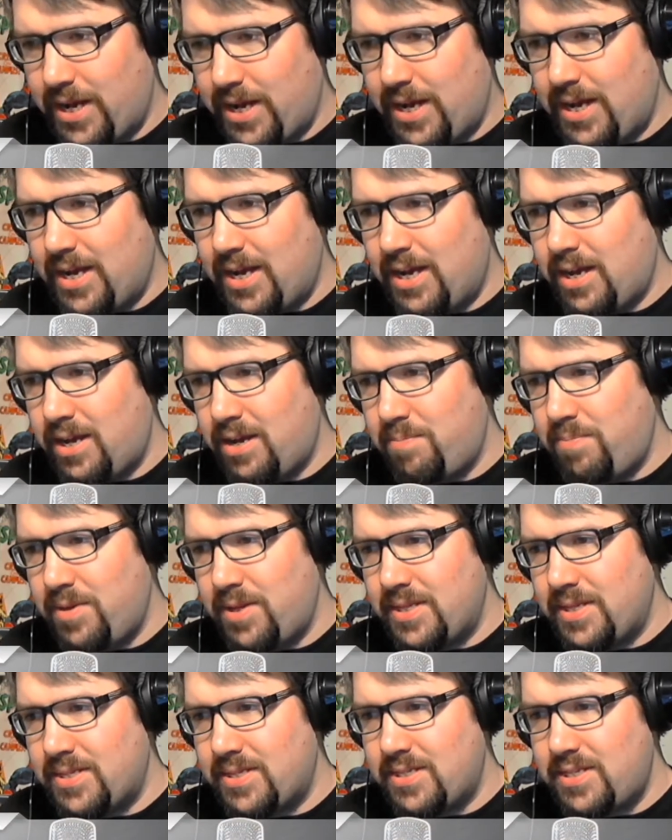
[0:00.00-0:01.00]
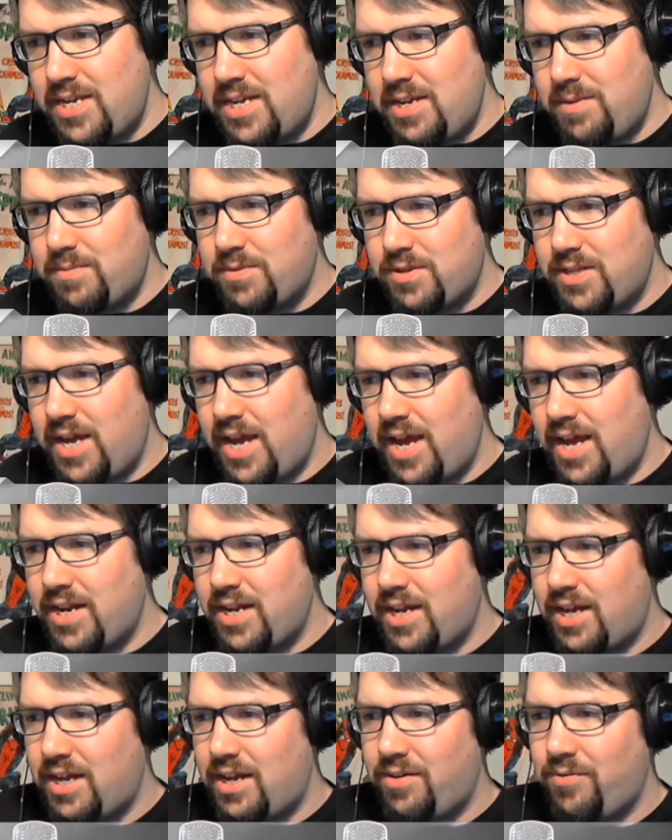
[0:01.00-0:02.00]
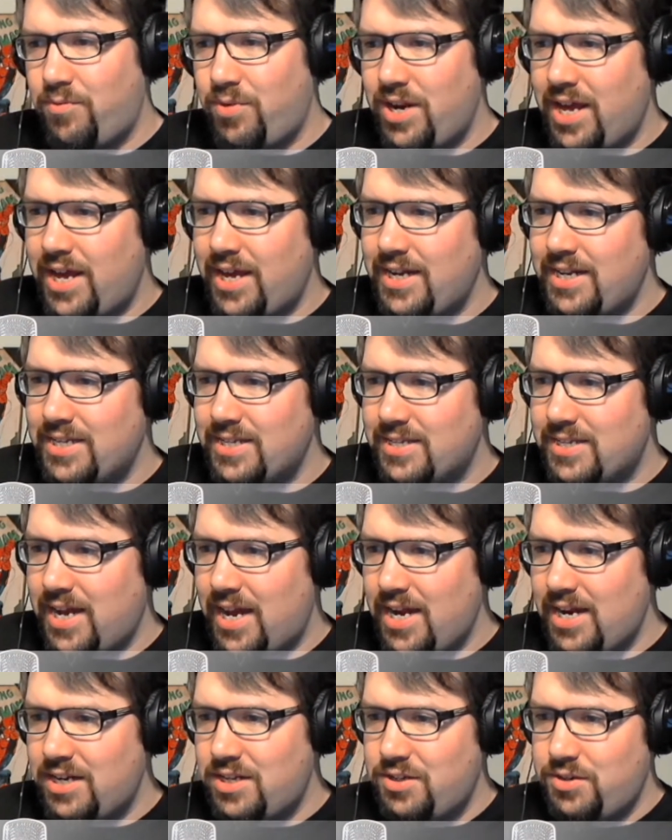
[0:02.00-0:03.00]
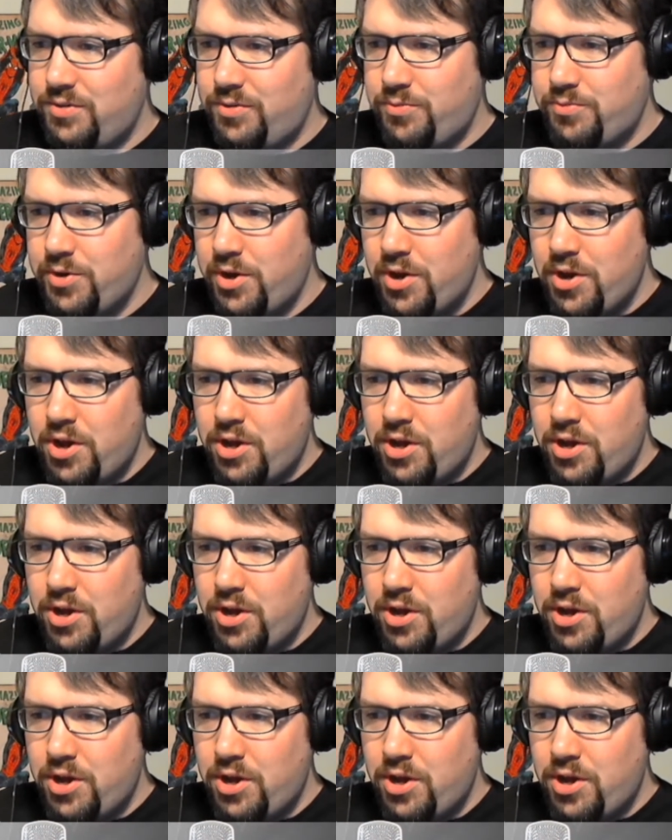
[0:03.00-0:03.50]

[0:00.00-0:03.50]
Uh, it seems that uh, when I decided to